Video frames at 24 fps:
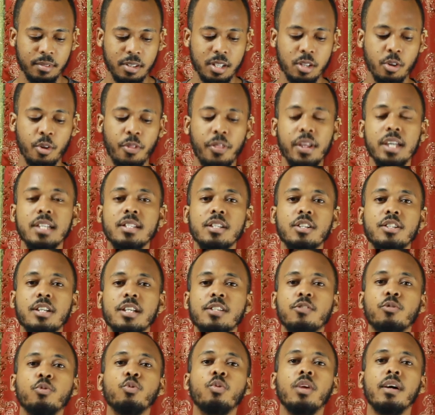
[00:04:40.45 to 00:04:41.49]
So things such
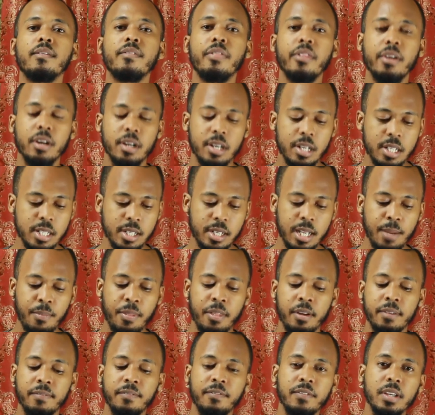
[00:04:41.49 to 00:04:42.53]
as rule of thirds,
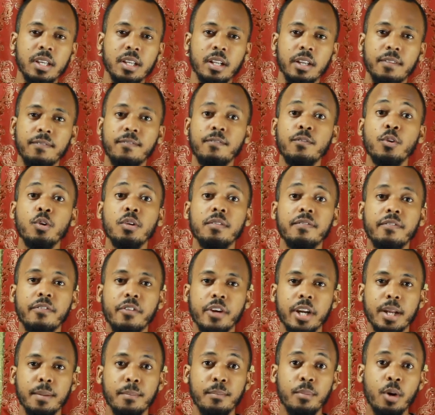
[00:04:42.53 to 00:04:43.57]
depth of field, full
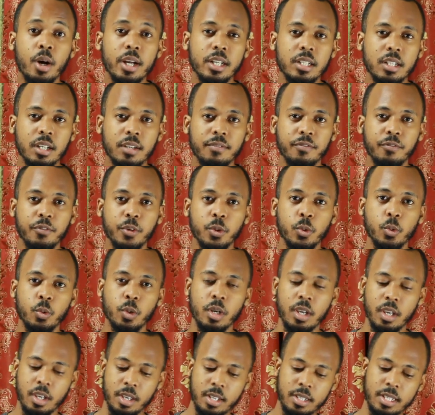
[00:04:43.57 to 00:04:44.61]
frame, point of view,
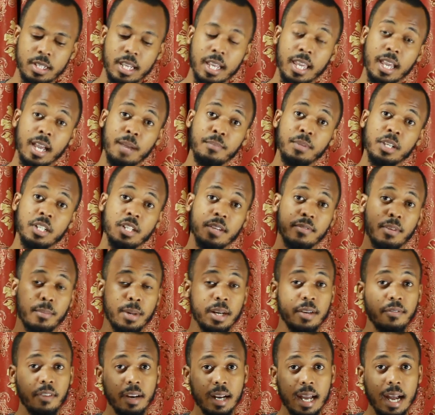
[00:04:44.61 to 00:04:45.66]
taking a picture from a
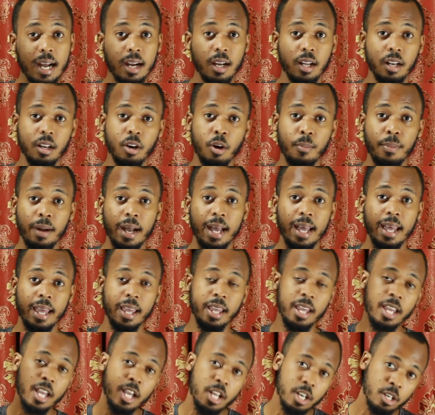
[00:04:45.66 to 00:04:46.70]
different angle, up high,
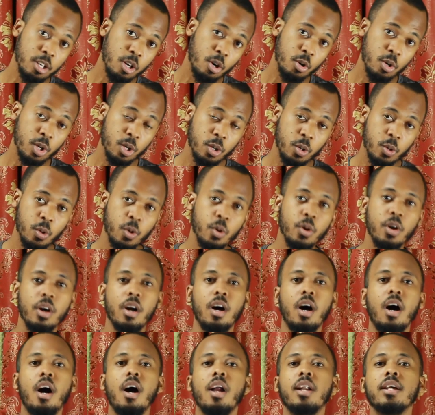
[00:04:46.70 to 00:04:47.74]
down low,
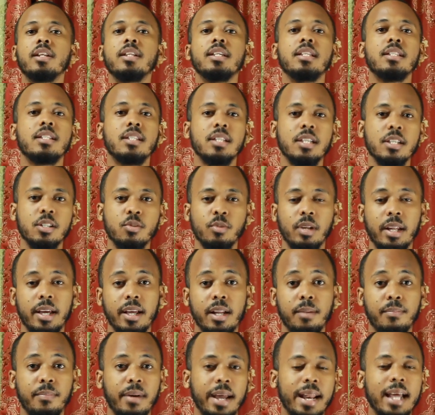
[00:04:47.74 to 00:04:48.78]
all of these things will
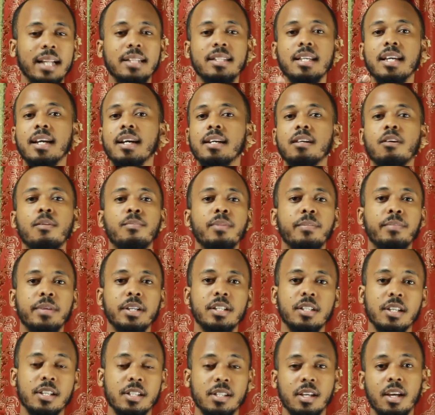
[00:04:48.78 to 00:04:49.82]
help. And I'll take a couple
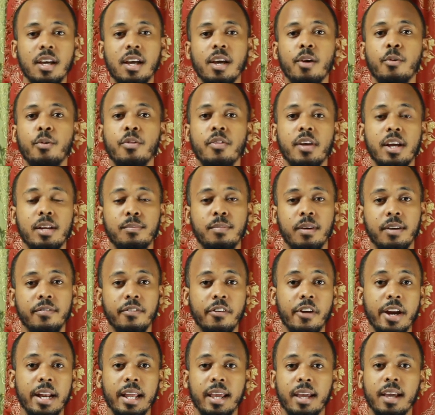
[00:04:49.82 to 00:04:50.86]
pictures with the help of
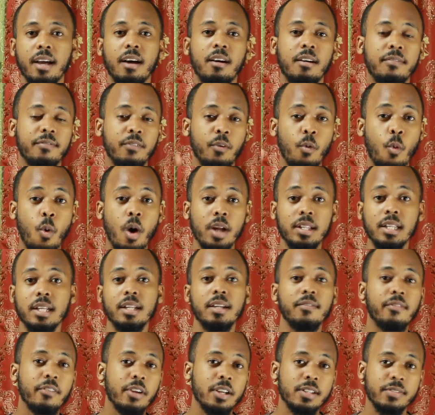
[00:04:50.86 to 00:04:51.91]
Renee of water
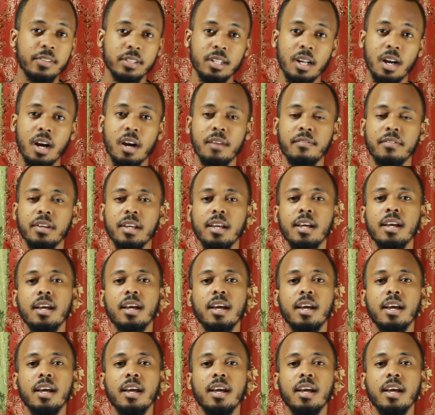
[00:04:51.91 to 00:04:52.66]
difference photography.